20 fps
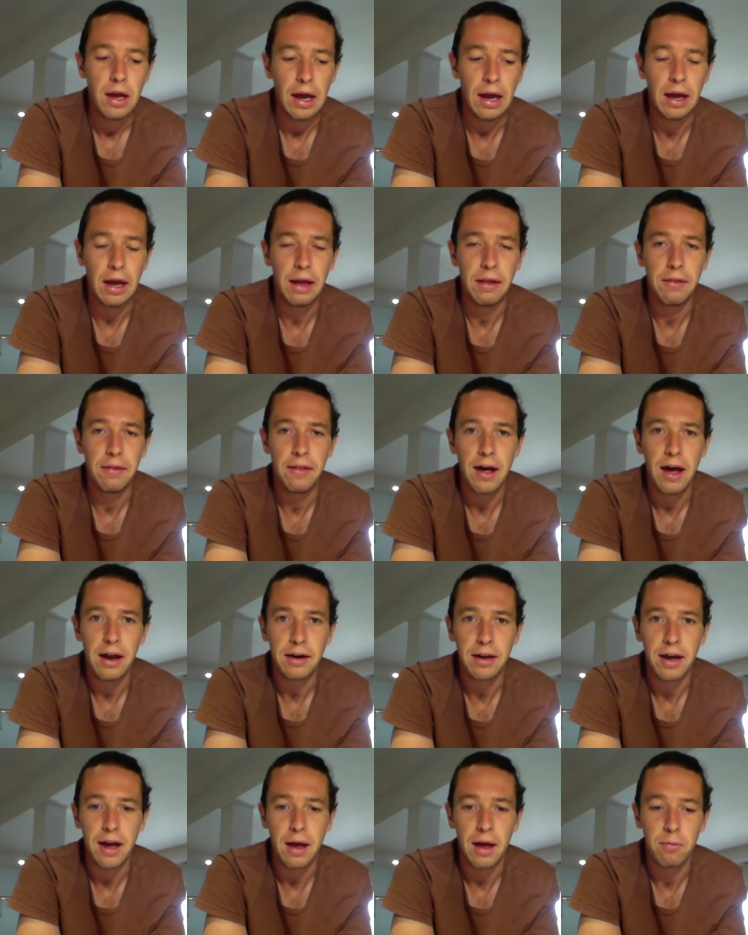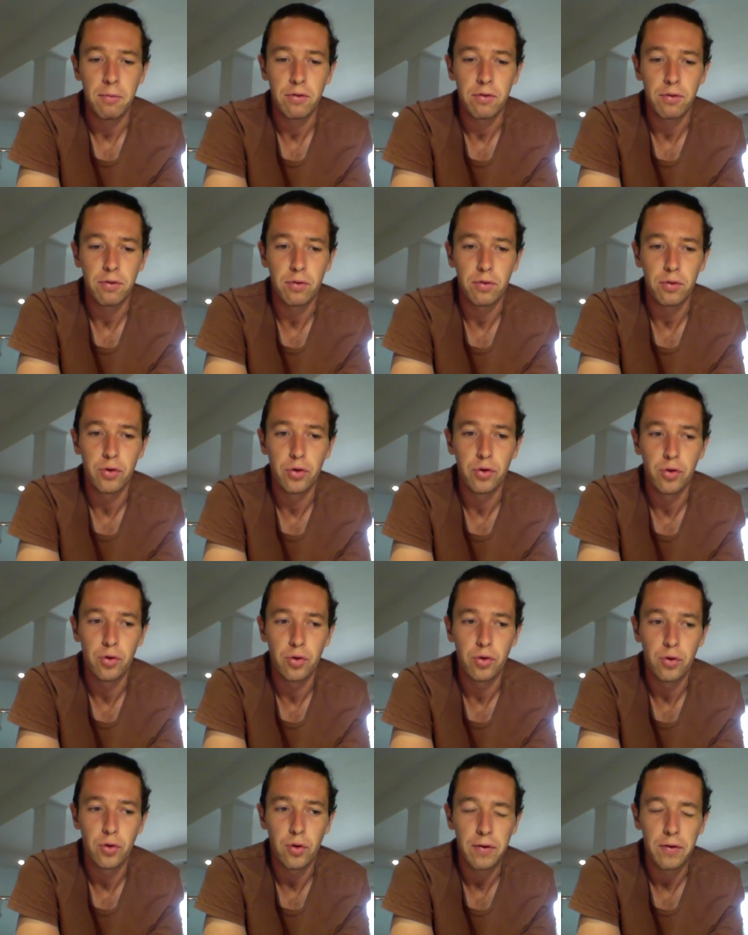And that came
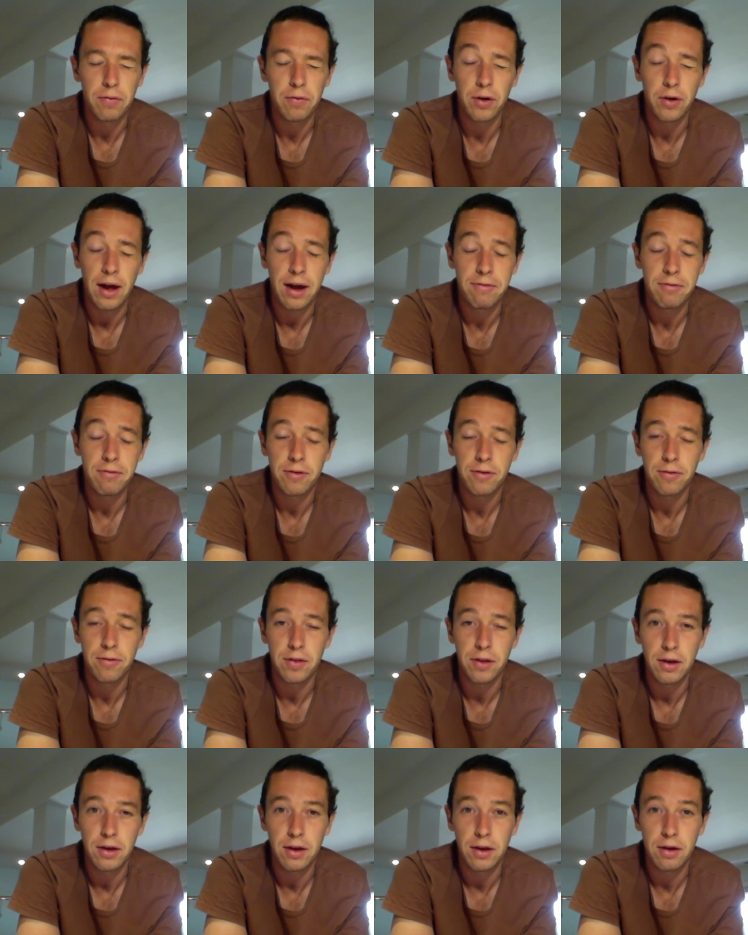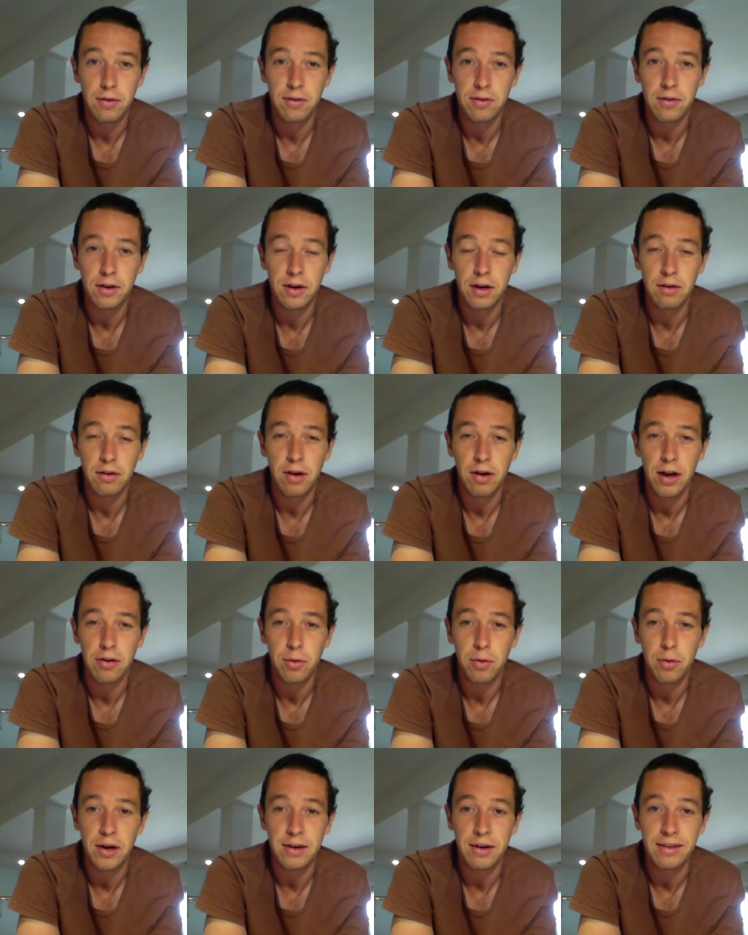through, for an average for the year, is sitting around
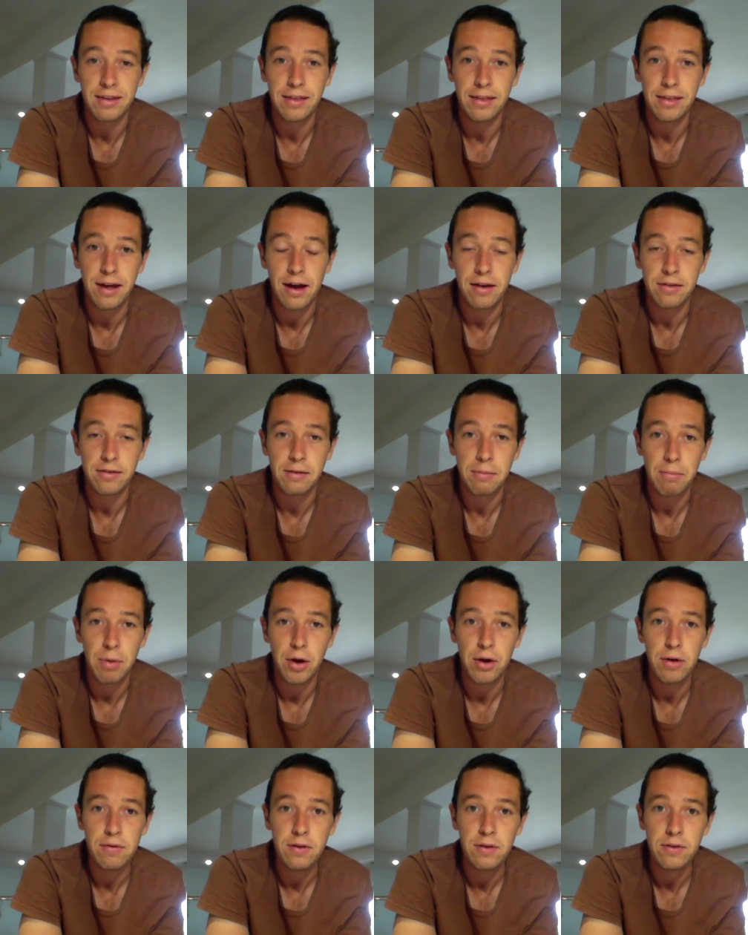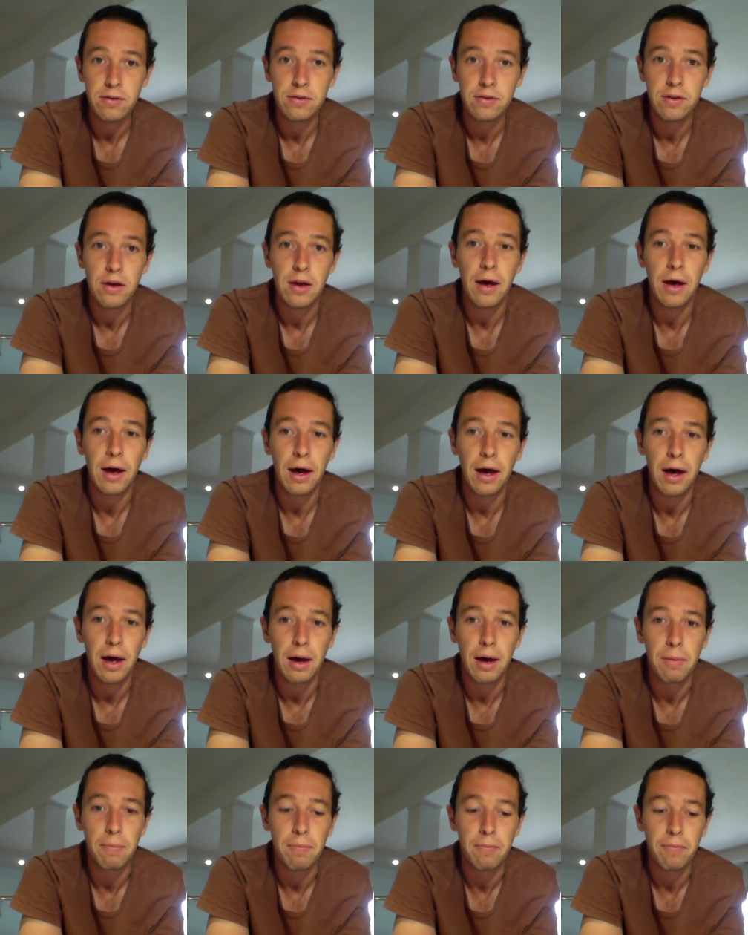20,000 Bovis
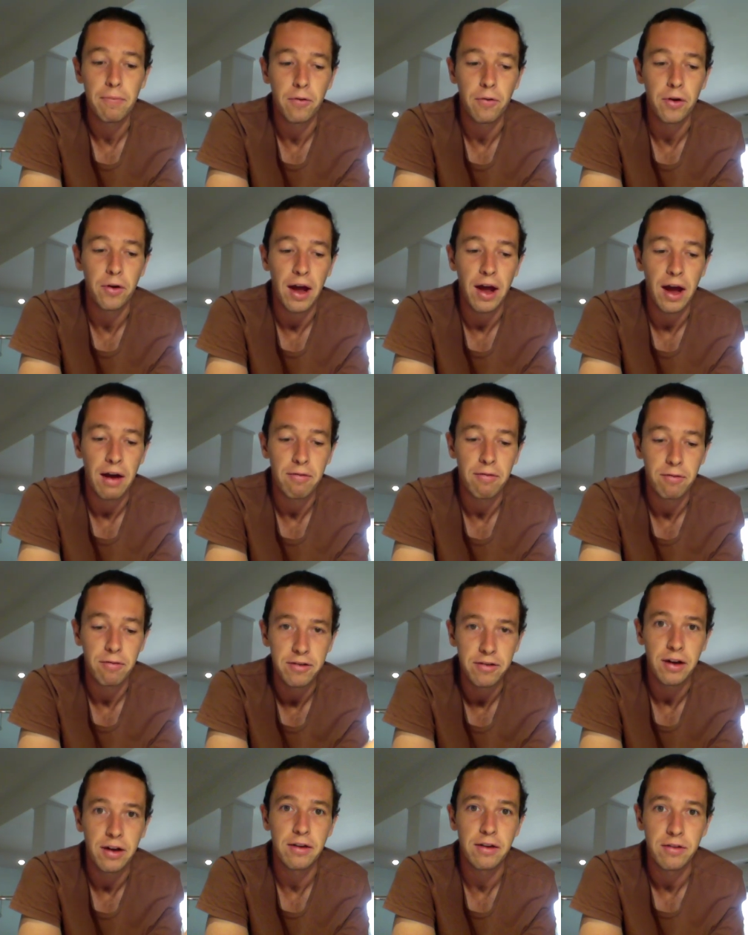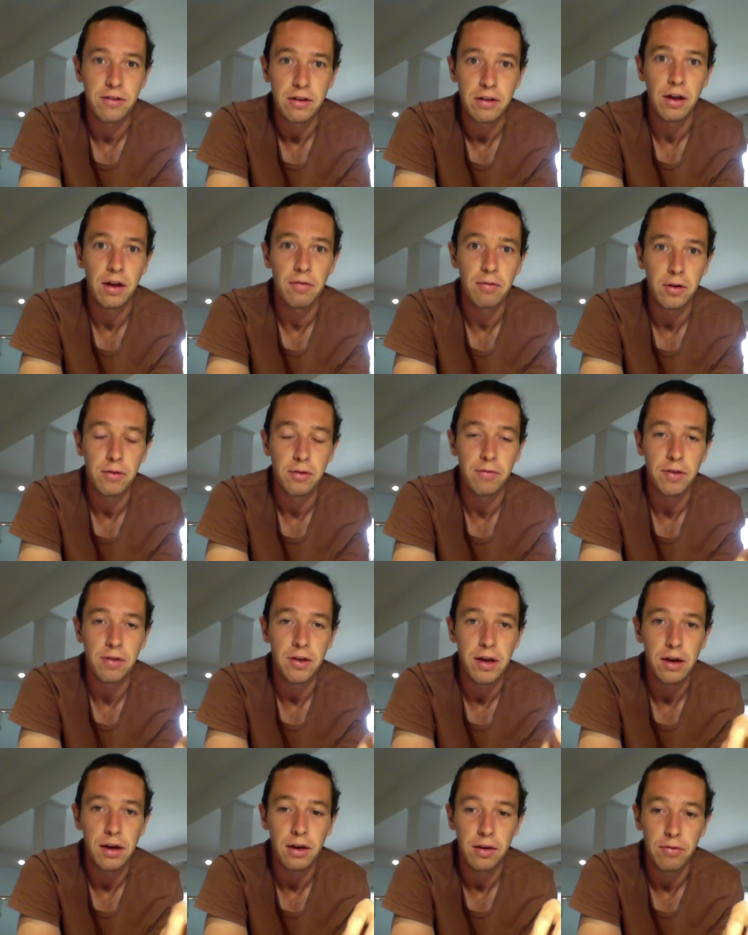for an average energy level of
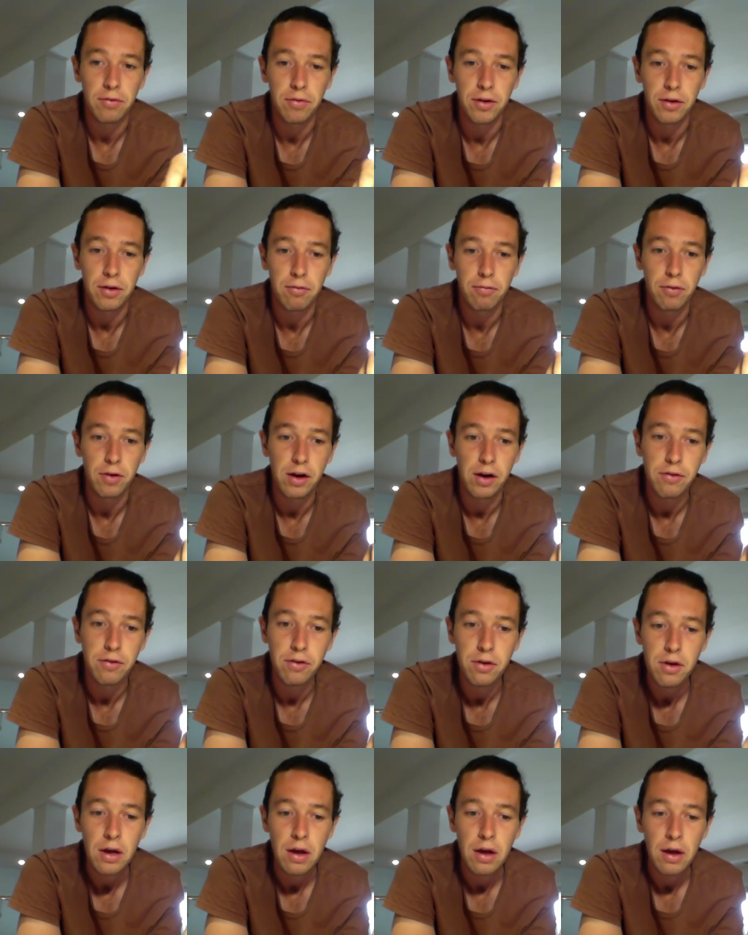the region.